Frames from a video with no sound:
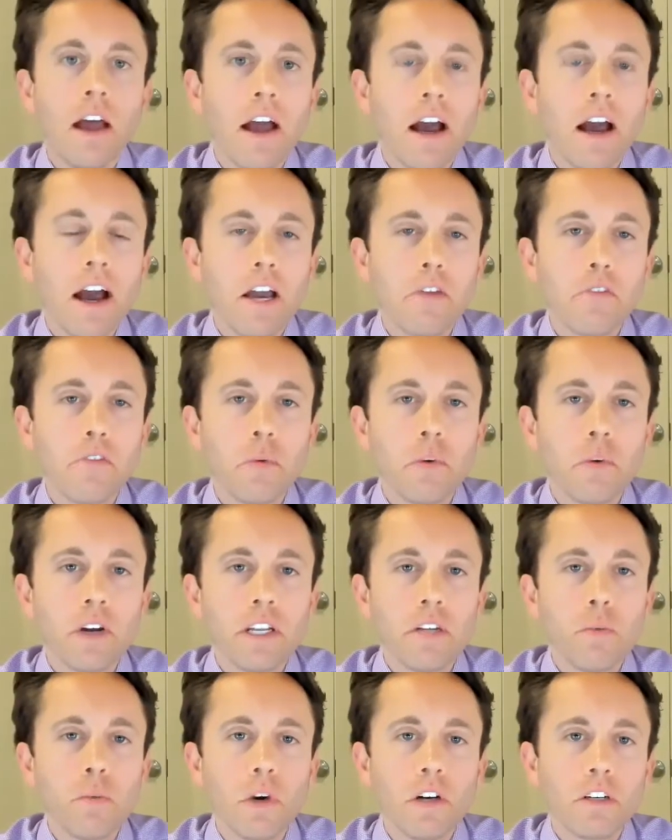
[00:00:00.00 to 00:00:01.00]
Hi, everyone,
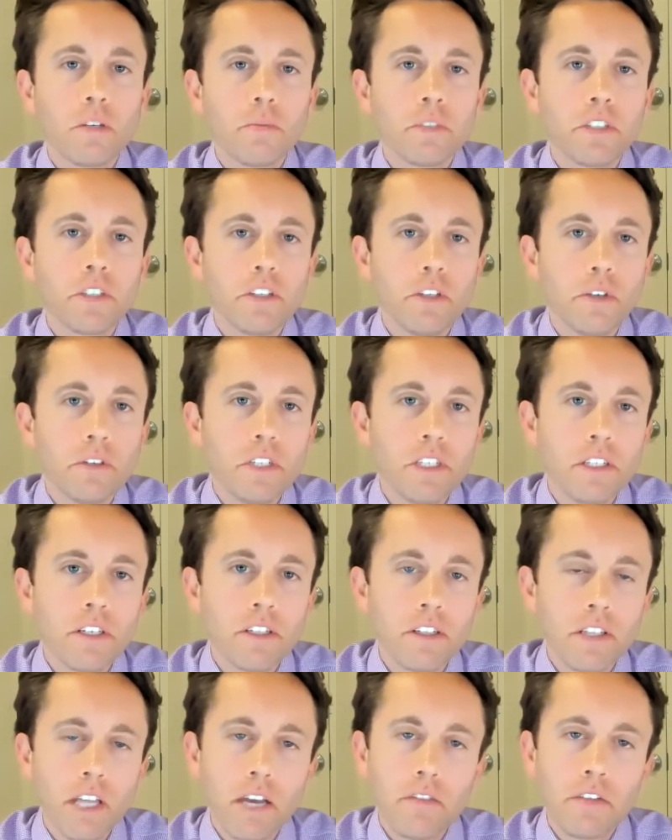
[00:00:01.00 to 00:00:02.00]
and welcome to Unit
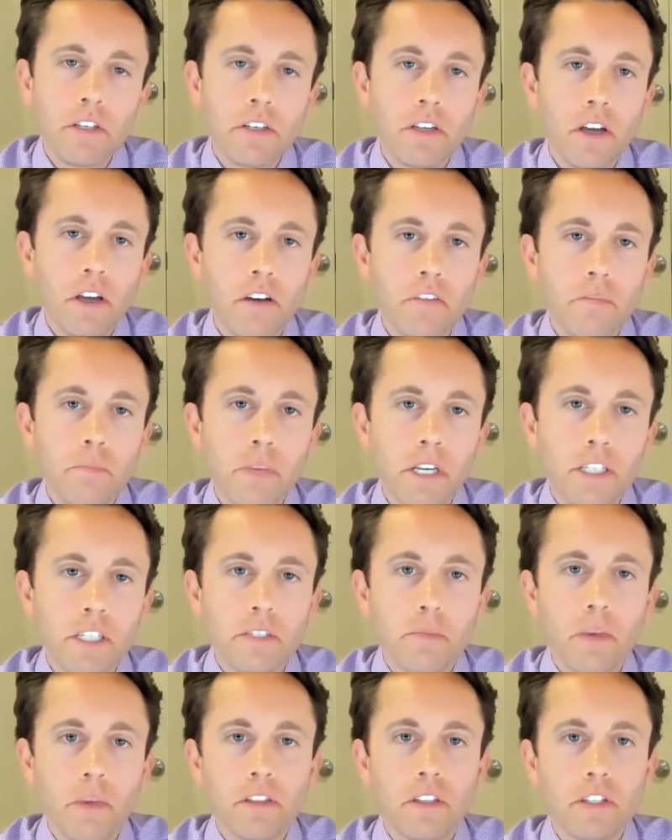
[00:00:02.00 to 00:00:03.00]
11 of
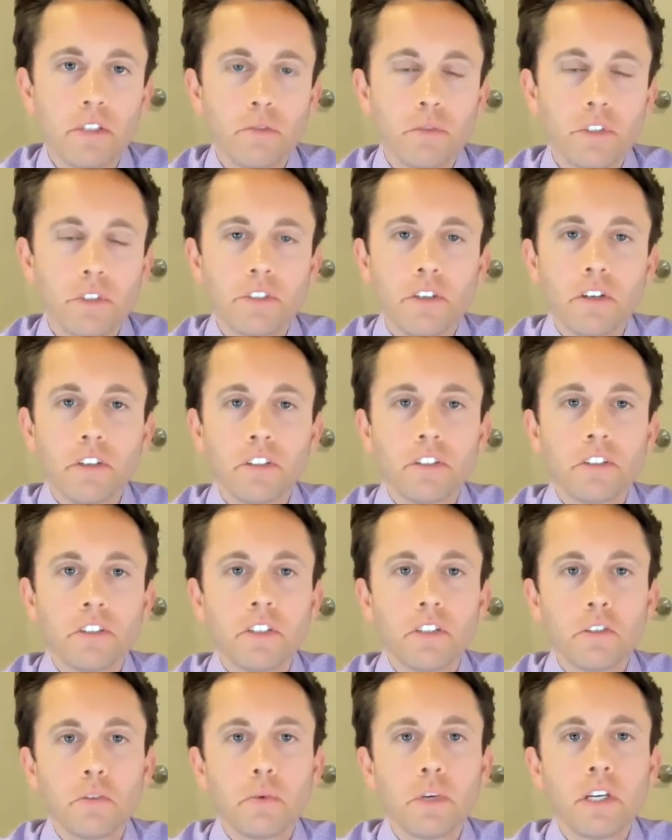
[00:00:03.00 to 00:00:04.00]
Mixed Methods Research.
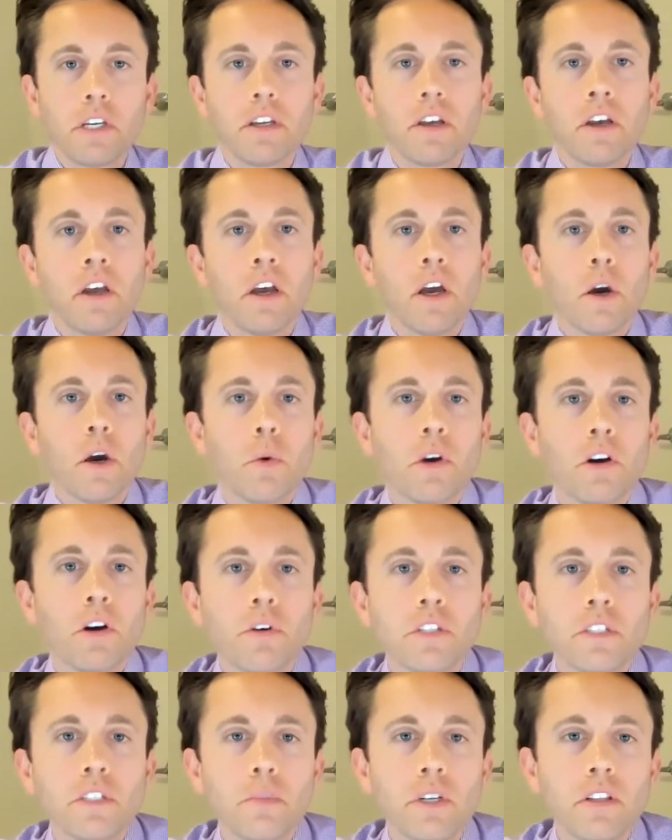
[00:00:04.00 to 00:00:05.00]
This week, we're
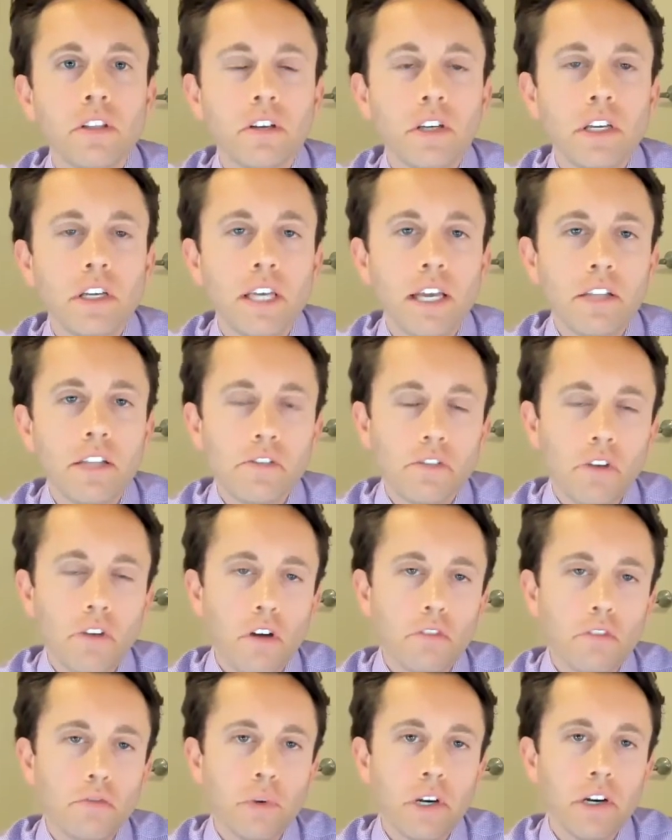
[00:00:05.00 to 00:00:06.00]
going to be looking at
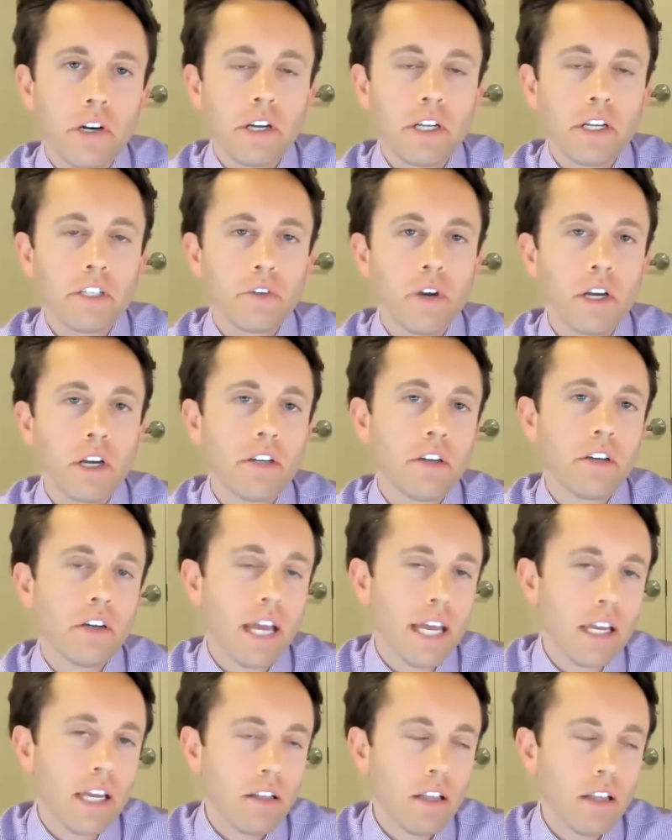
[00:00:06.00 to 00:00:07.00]
software and trying to
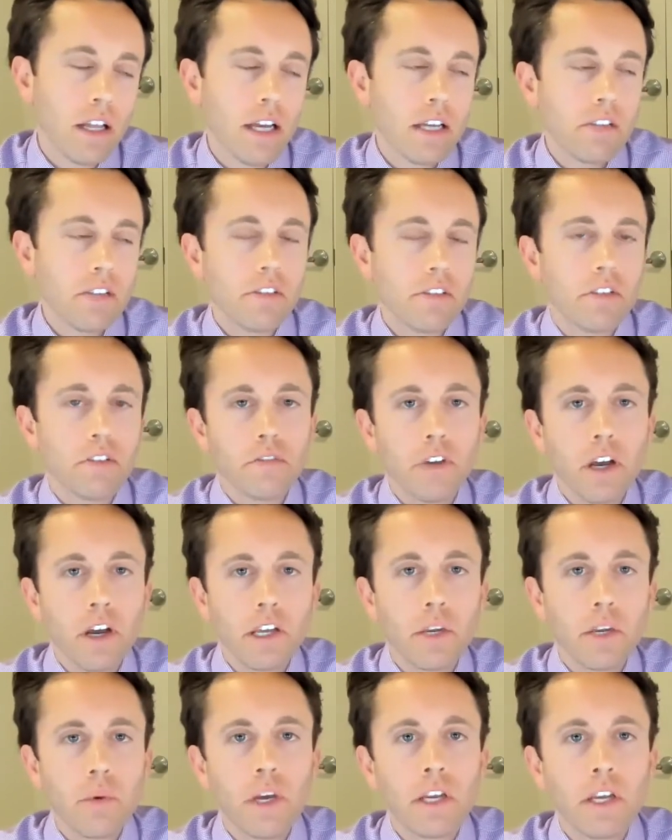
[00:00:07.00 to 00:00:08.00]
analyze and
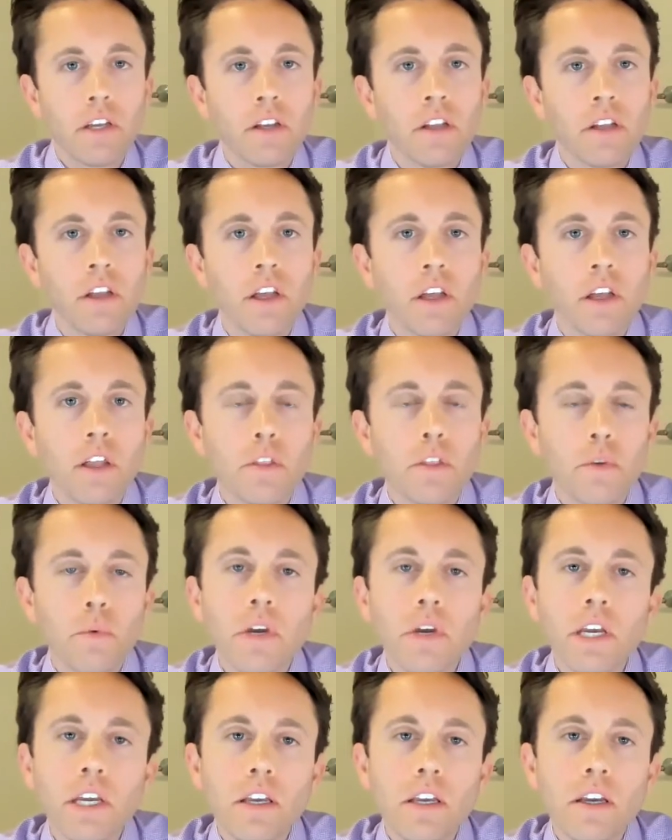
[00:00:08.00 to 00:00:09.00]
evaluate
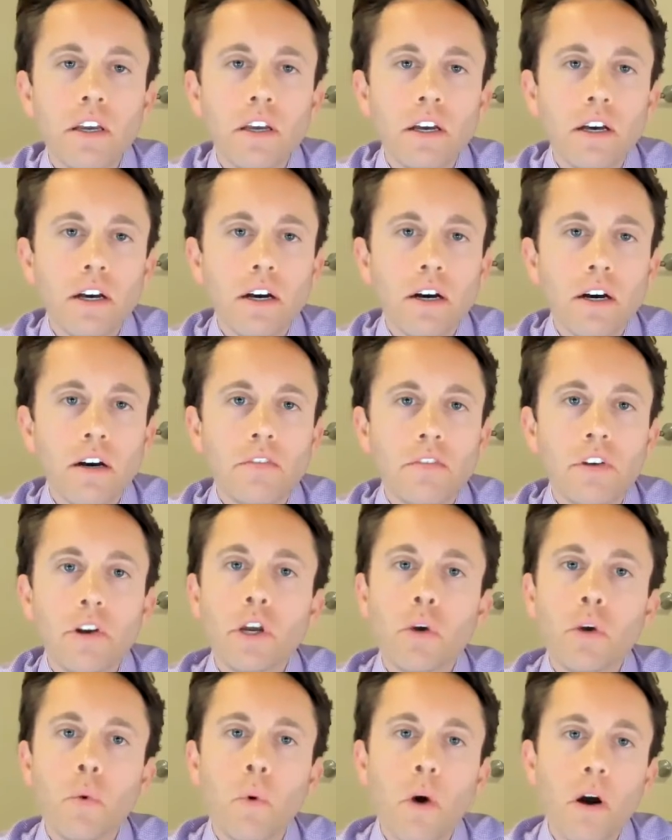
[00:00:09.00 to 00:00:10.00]
three uh,
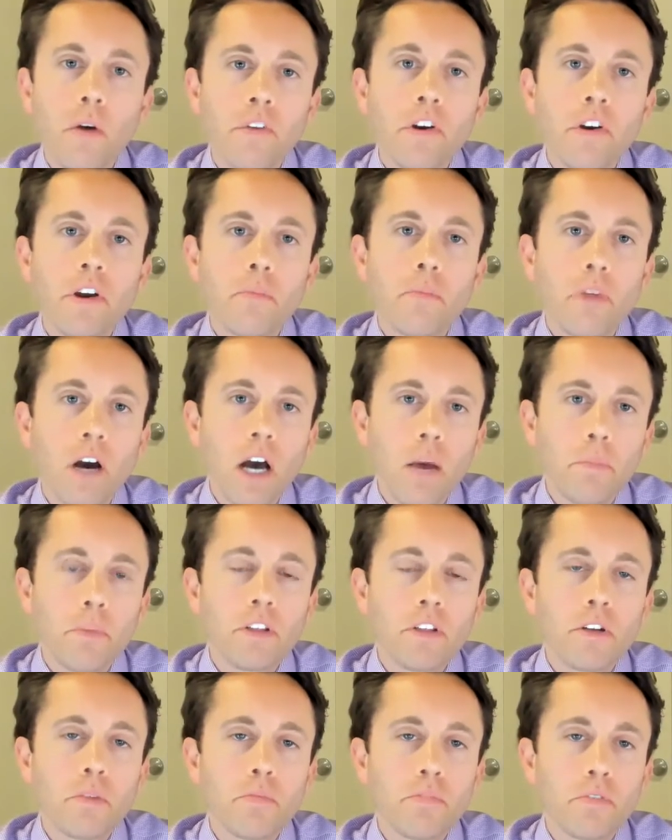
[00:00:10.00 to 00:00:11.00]
very, very
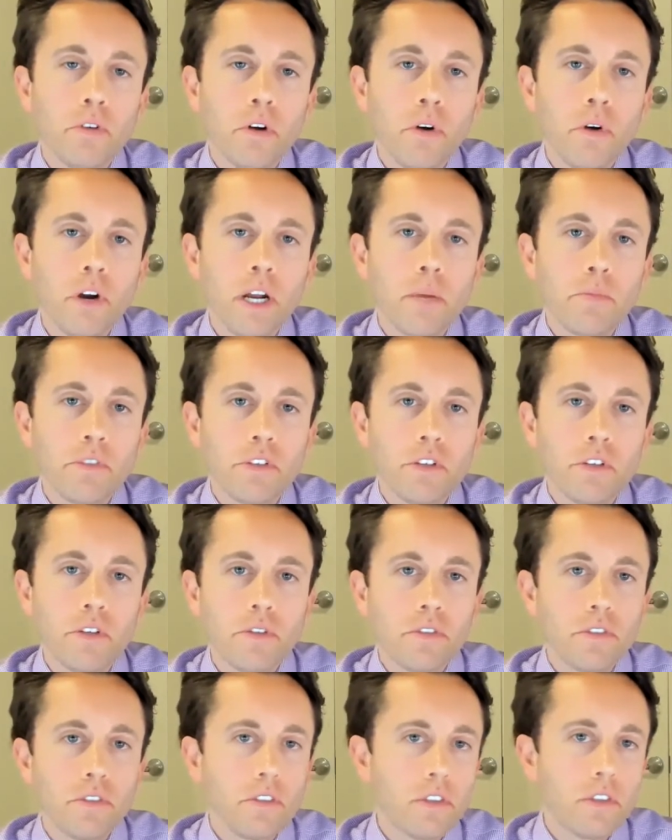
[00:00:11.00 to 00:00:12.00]
popular programs
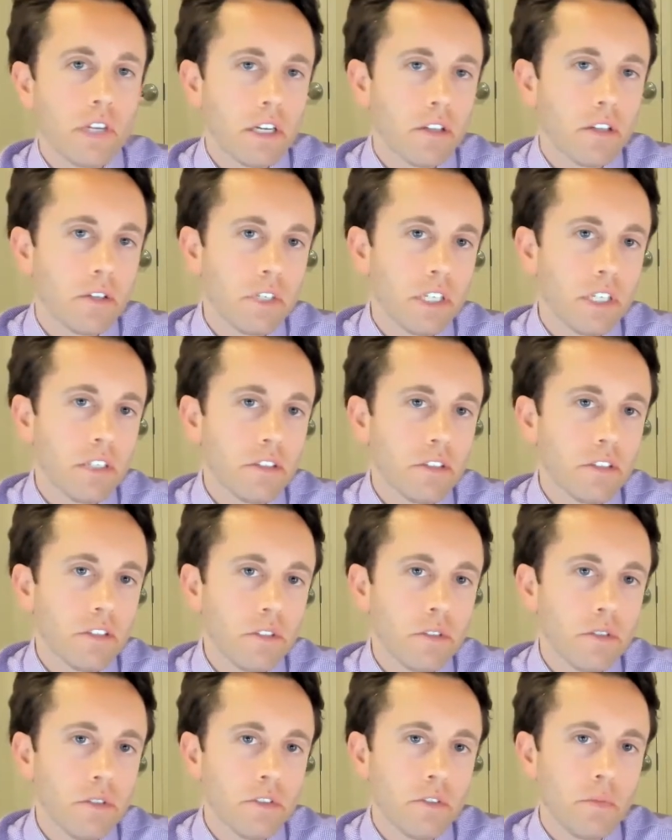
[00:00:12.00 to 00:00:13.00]
used, including
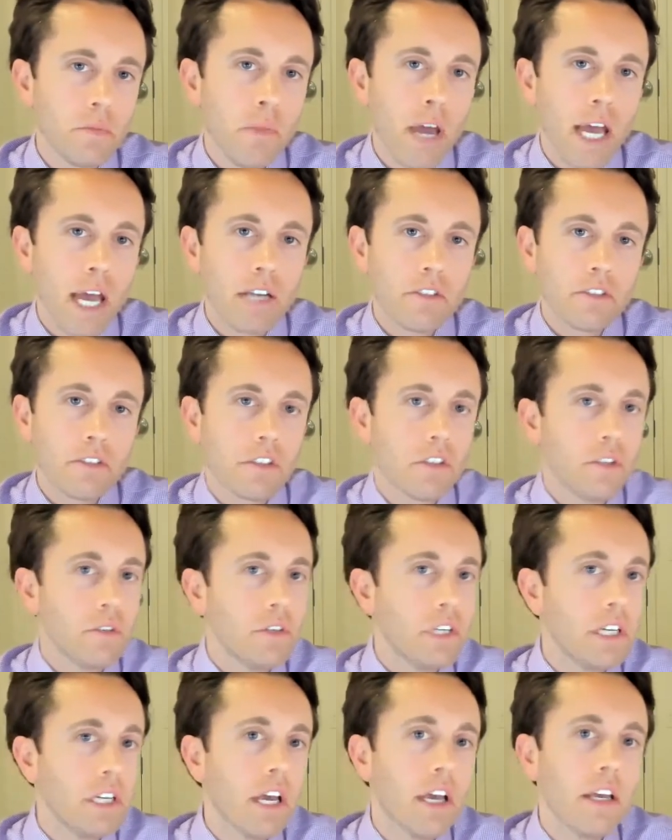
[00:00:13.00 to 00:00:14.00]
Dedoose, Max,
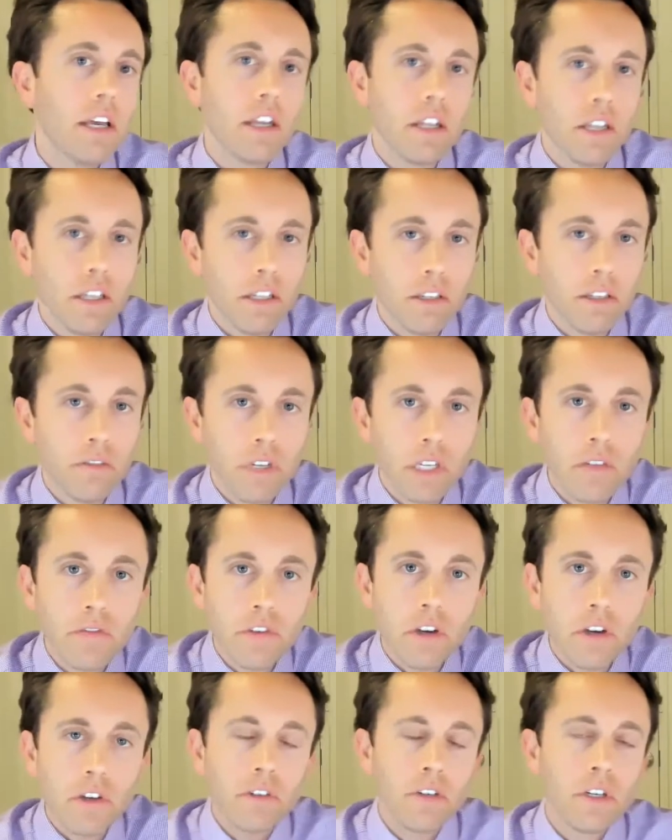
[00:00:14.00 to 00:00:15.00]
QDA, and mm-hmm.
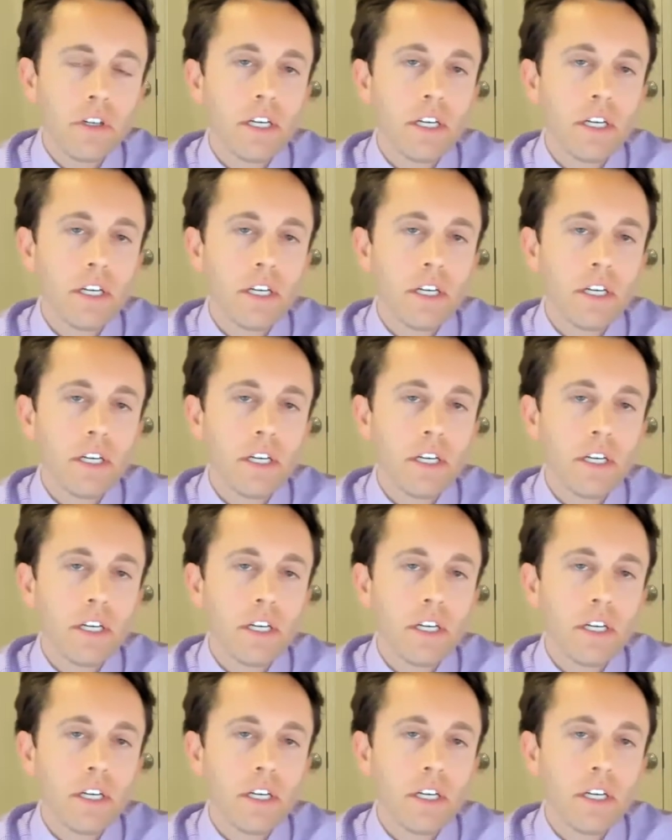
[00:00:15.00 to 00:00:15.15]
NVivo.